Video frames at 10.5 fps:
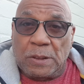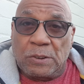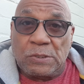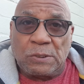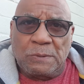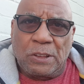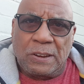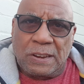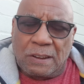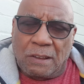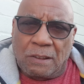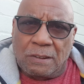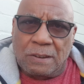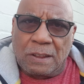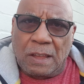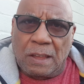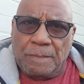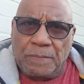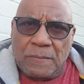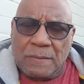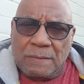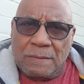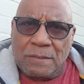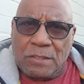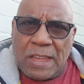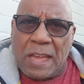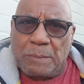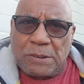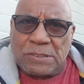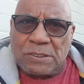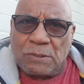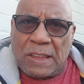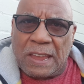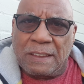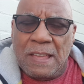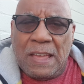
do some learning on the Airbus, okay?